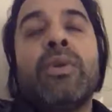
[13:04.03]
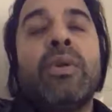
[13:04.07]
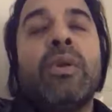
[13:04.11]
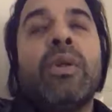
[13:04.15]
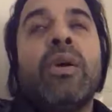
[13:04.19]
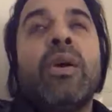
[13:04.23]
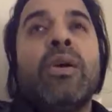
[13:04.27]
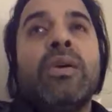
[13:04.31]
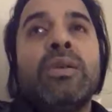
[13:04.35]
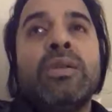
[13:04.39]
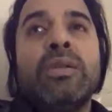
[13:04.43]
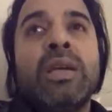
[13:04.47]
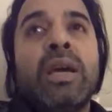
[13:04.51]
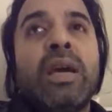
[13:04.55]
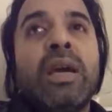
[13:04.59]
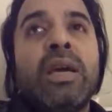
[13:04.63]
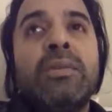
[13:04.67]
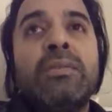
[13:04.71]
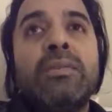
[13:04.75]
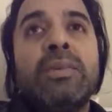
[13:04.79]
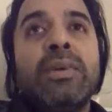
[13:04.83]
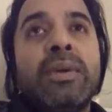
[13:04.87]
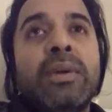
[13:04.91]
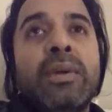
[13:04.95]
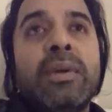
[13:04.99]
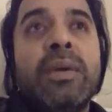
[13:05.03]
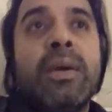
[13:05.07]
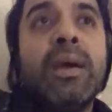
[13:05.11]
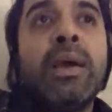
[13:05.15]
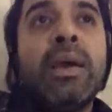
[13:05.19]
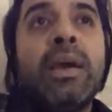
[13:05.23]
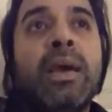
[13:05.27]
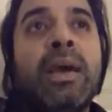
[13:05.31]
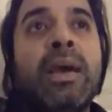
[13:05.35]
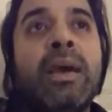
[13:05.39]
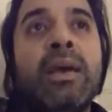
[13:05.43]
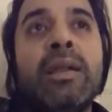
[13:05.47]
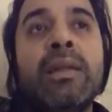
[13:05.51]
a long time,
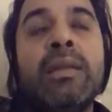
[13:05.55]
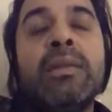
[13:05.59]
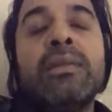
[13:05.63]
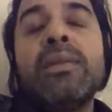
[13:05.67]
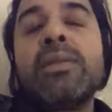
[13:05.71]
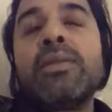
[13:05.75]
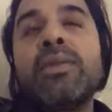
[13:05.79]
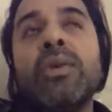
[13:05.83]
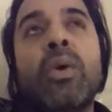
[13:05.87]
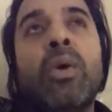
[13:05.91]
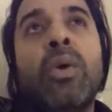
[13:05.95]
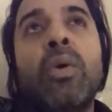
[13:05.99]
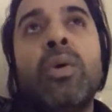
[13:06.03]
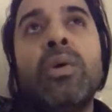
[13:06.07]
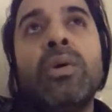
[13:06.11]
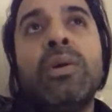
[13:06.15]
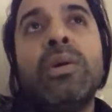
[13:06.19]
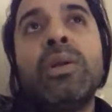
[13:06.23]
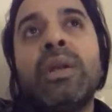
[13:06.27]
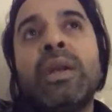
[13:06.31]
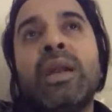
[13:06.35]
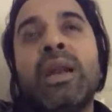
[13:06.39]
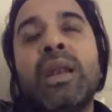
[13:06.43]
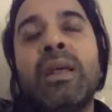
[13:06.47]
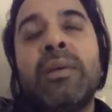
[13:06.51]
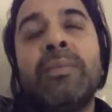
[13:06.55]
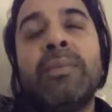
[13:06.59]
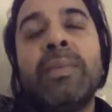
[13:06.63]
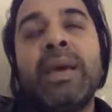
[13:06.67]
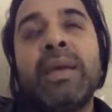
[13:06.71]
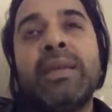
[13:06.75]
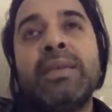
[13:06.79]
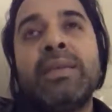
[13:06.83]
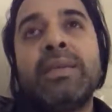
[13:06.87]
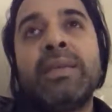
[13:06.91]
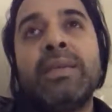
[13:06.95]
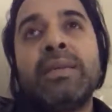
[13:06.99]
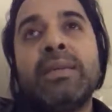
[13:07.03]
and this odd
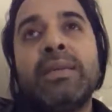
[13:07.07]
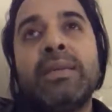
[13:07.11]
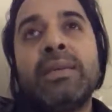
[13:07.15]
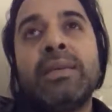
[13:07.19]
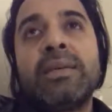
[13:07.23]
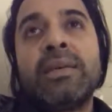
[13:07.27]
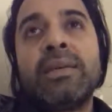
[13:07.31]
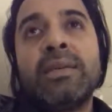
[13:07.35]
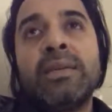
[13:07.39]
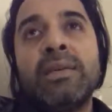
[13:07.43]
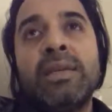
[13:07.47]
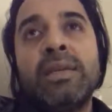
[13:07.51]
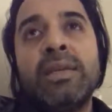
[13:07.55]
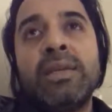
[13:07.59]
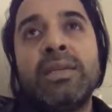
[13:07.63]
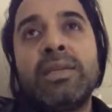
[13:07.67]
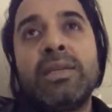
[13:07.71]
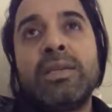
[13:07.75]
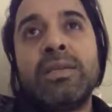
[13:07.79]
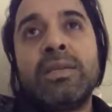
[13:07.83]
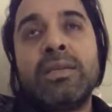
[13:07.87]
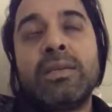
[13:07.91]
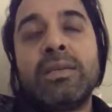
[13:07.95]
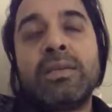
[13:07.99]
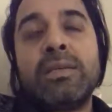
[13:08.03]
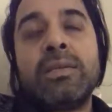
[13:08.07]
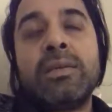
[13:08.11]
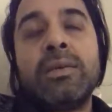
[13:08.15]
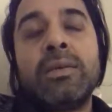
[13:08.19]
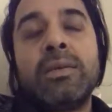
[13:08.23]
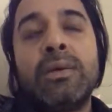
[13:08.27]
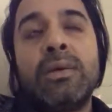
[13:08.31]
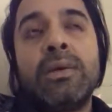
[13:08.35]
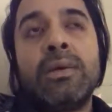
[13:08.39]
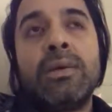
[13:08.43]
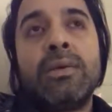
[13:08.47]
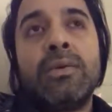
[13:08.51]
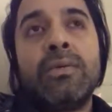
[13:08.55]
climatic conditions,
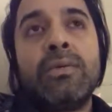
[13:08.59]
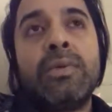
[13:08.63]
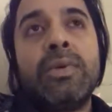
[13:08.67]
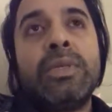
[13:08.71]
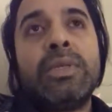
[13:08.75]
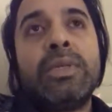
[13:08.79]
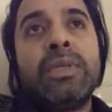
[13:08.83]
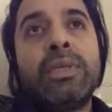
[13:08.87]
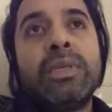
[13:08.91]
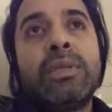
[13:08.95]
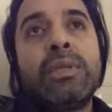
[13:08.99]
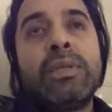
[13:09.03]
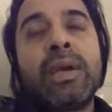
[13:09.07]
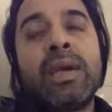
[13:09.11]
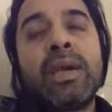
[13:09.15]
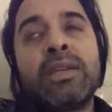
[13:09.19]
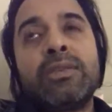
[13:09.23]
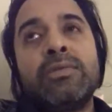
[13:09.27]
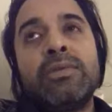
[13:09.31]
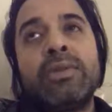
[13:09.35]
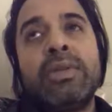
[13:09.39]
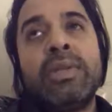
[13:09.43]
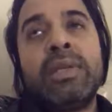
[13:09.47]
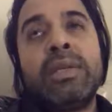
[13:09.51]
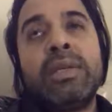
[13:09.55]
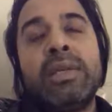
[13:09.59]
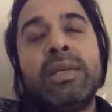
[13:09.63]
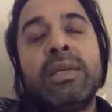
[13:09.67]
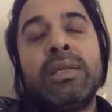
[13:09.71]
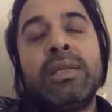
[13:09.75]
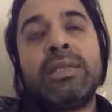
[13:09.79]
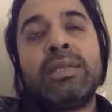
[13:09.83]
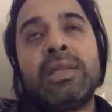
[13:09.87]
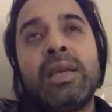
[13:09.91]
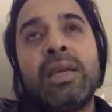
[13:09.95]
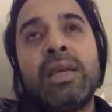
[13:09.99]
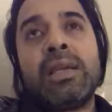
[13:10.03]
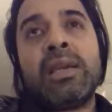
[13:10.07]
which is actually
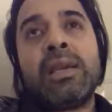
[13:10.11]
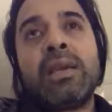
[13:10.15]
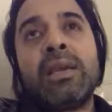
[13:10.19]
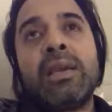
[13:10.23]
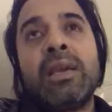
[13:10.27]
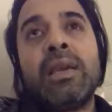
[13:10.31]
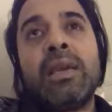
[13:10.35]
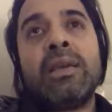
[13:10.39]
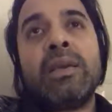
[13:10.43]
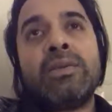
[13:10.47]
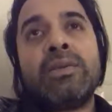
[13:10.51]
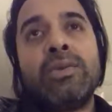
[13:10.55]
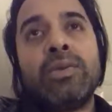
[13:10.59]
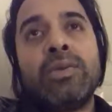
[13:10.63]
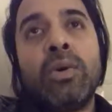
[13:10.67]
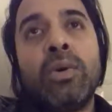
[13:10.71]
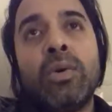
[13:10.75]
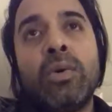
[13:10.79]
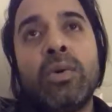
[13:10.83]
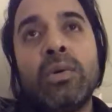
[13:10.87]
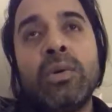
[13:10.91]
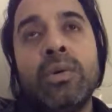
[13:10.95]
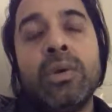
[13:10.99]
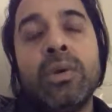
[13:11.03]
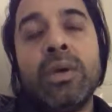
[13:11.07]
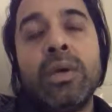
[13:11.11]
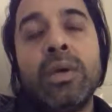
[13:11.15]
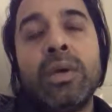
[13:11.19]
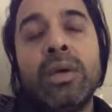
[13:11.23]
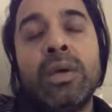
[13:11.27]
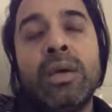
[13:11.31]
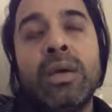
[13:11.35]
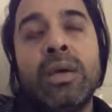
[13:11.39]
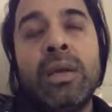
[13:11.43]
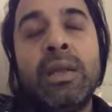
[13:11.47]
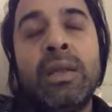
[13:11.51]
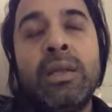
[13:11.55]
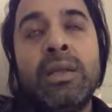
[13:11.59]
taking a toll
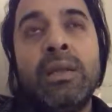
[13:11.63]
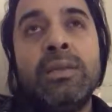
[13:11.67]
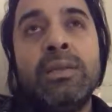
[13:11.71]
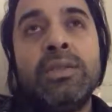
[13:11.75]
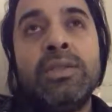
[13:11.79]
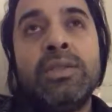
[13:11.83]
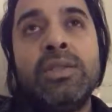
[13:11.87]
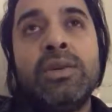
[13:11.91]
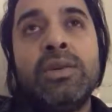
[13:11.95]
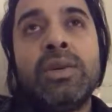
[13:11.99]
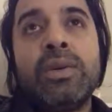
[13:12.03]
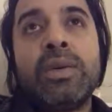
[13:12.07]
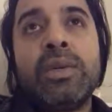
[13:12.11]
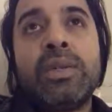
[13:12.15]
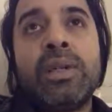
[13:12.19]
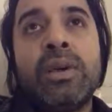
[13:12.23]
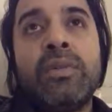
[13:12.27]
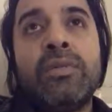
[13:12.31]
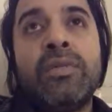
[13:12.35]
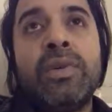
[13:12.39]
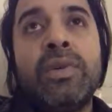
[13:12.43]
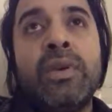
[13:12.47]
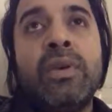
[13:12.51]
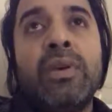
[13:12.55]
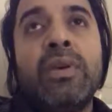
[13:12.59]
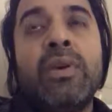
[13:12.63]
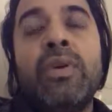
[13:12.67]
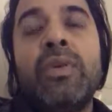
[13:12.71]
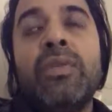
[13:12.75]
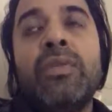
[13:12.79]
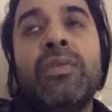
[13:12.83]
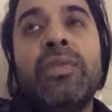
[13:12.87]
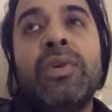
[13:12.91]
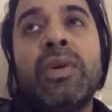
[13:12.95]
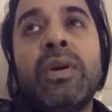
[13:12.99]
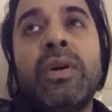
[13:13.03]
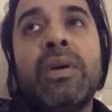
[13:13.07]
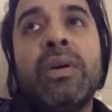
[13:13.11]
in the geography
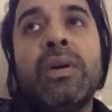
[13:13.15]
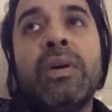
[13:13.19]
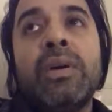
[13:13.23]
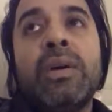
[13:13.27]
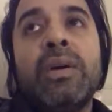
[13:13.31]
of uh,